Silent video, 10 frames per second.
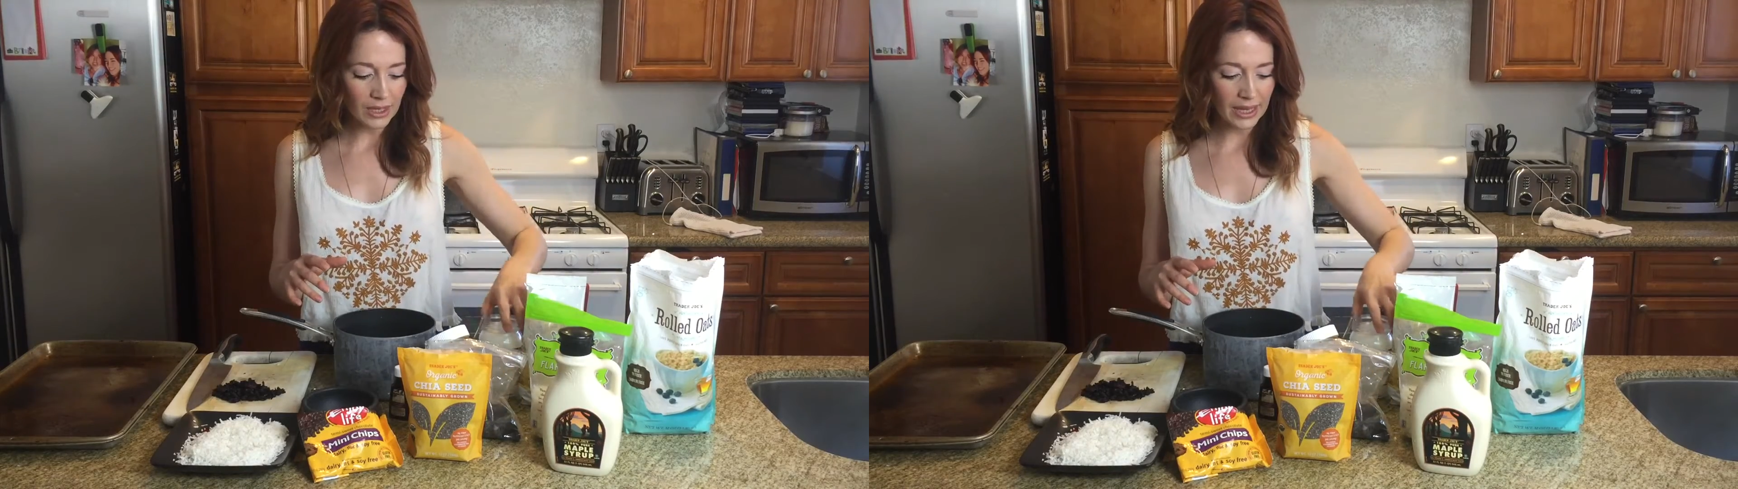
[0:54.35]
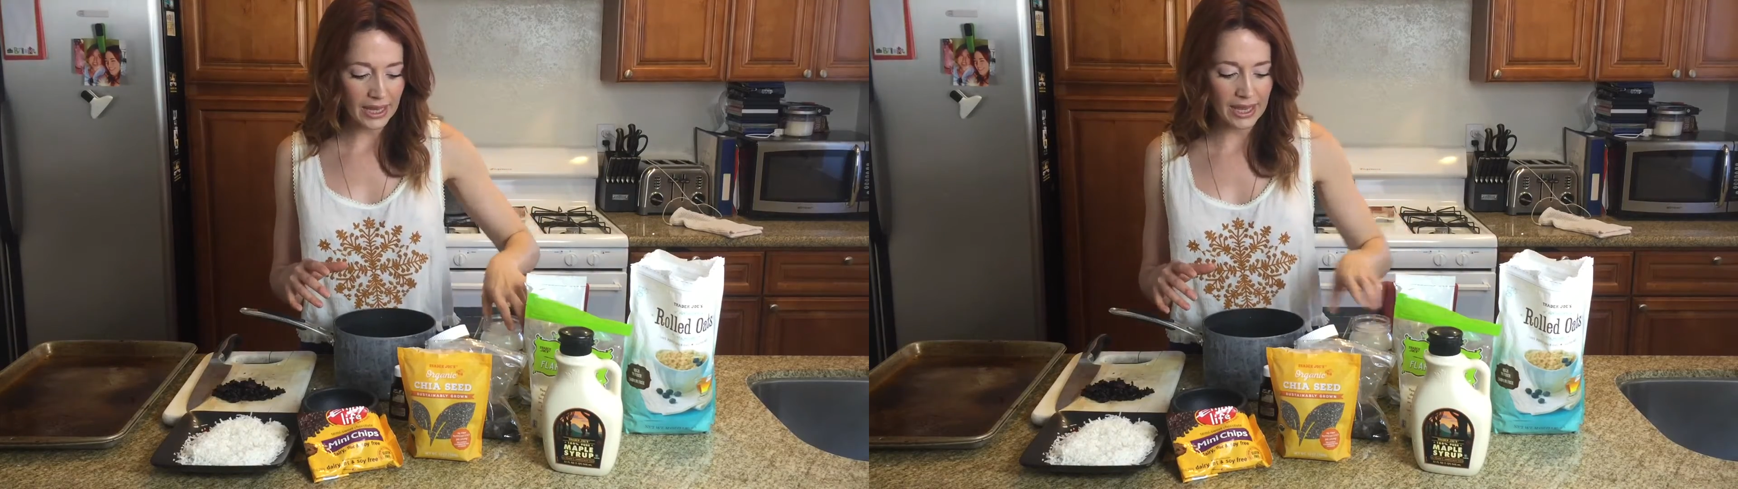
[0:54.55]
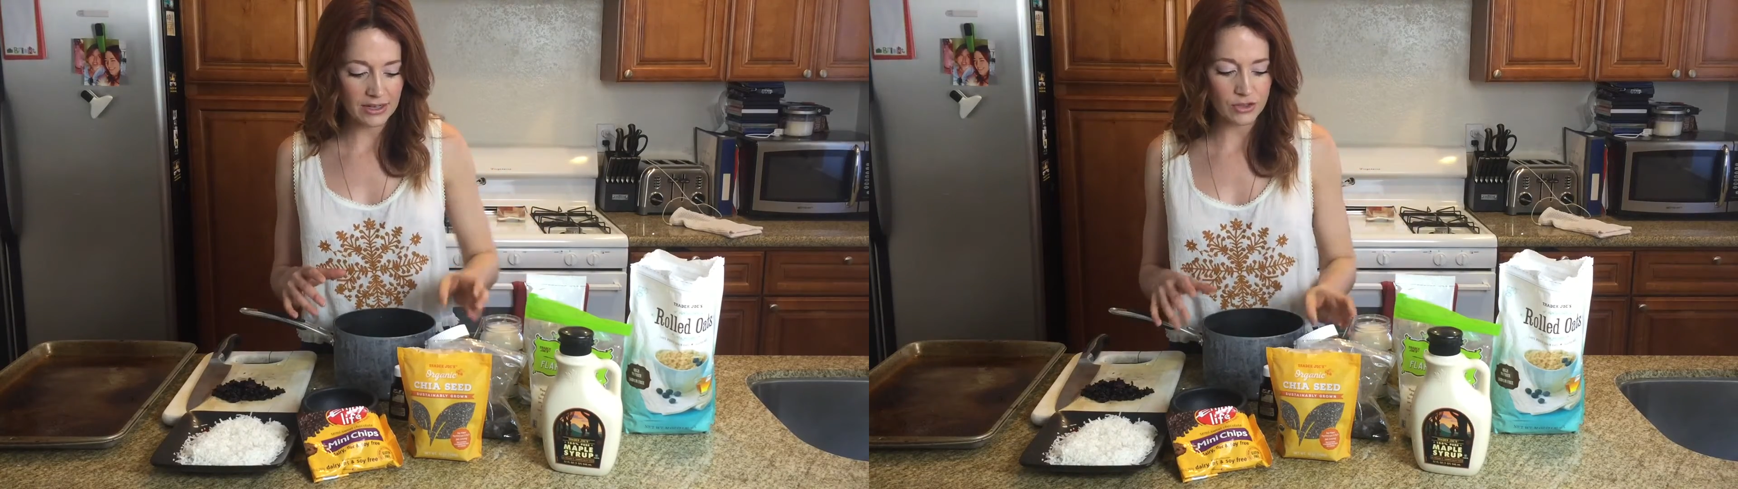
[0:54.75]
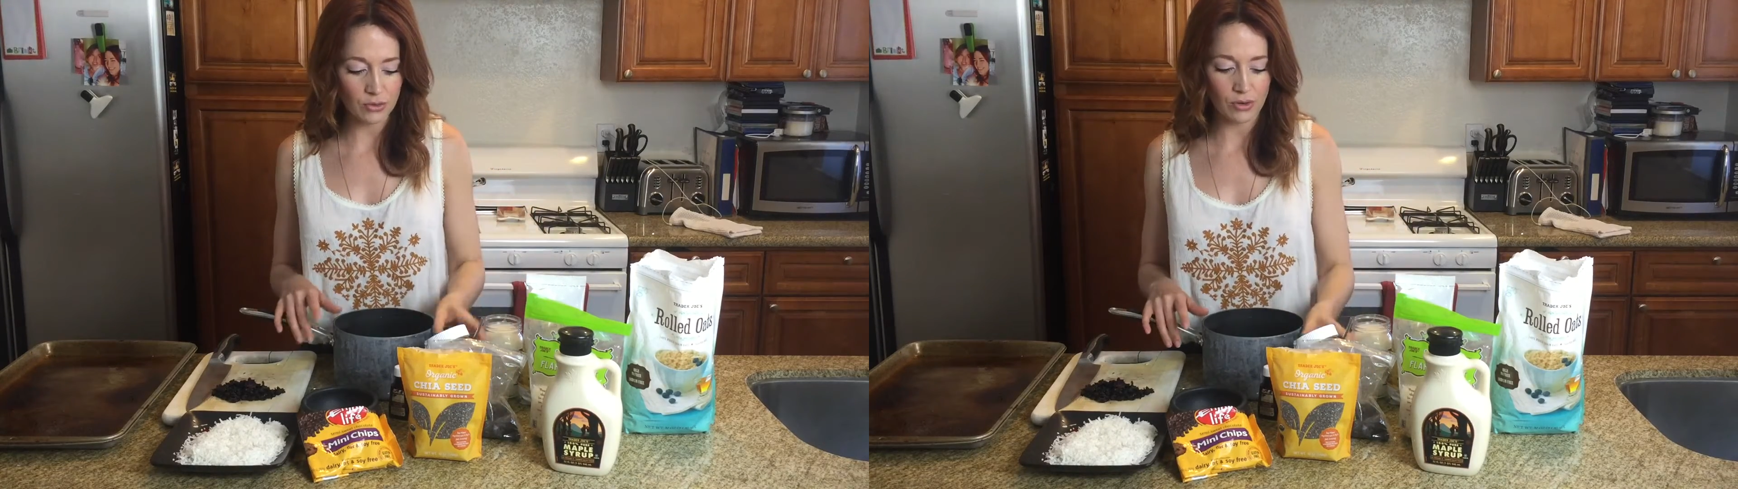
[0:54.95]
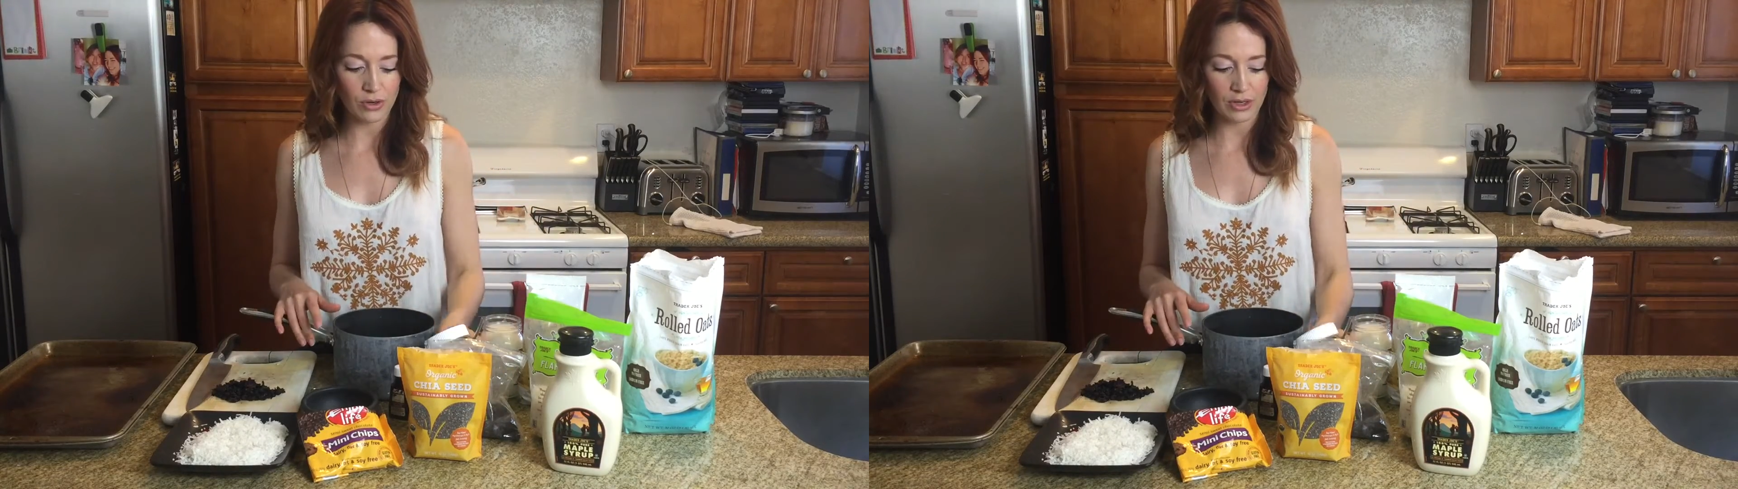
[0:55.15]
and
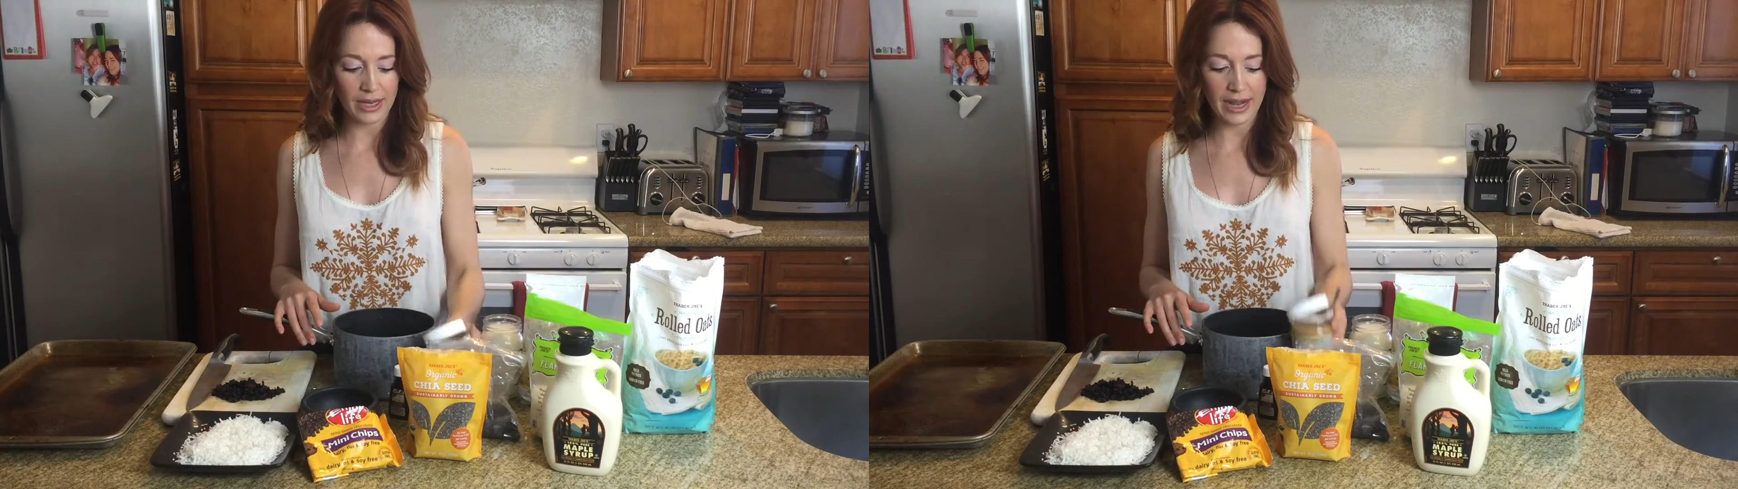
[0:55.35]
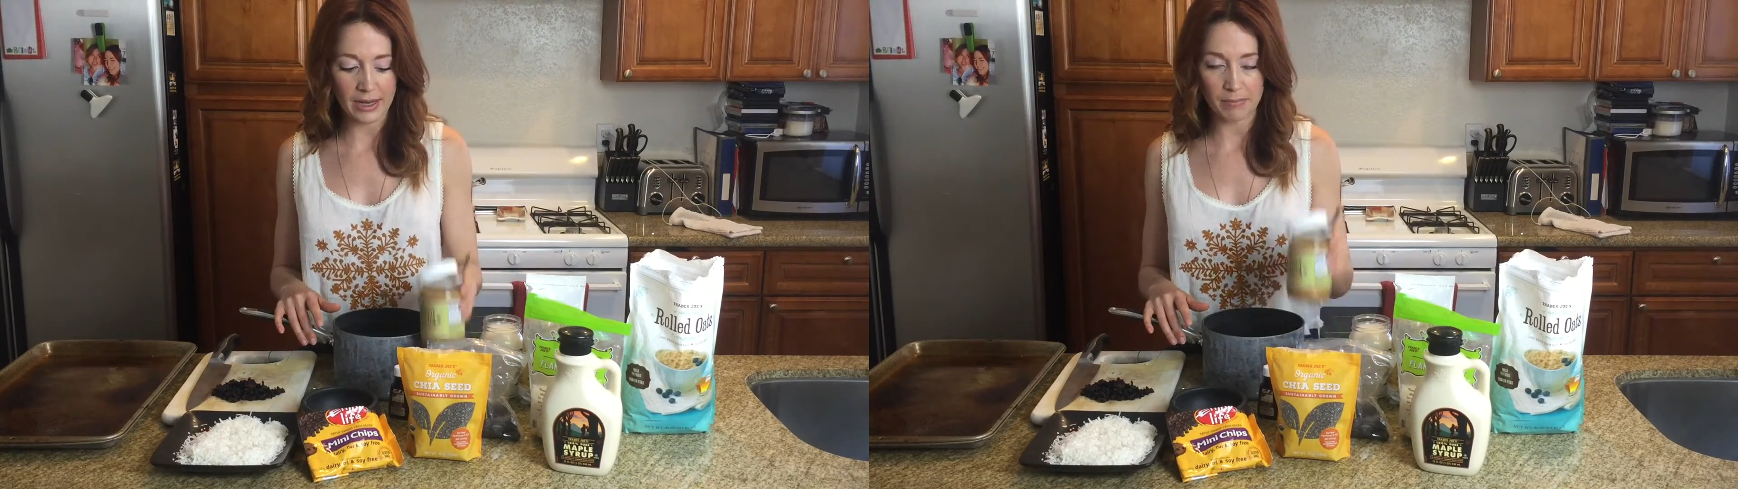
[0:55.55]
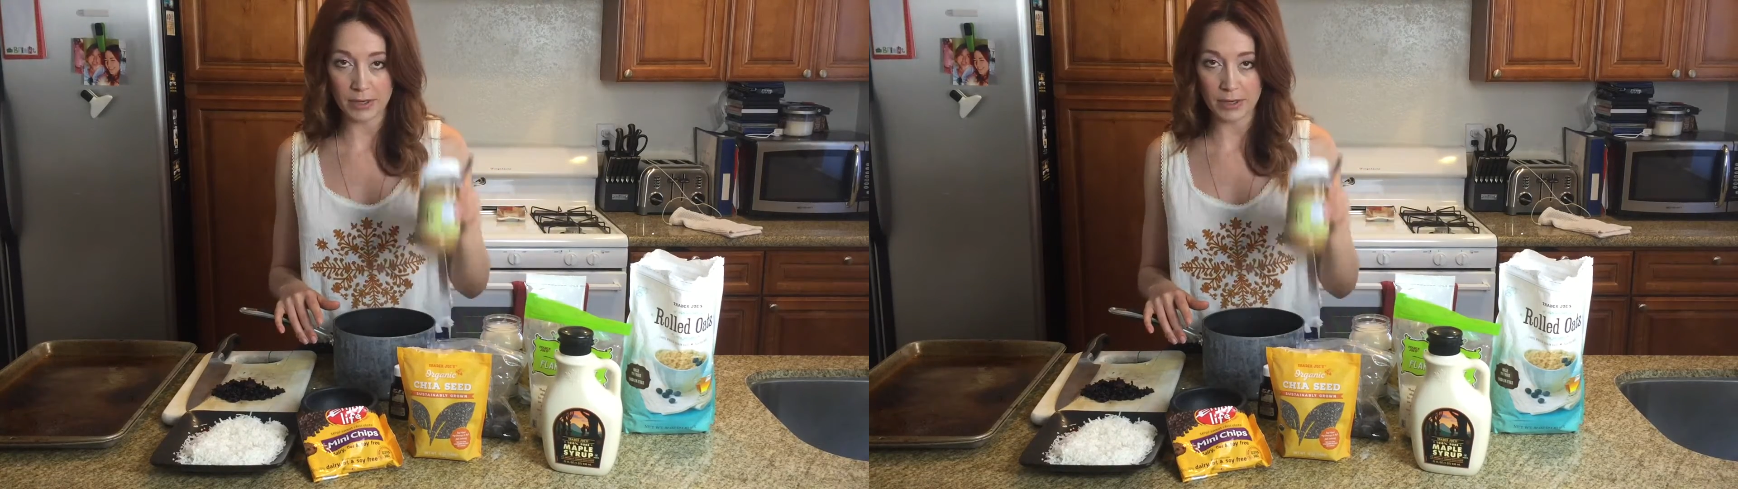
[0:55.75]
organic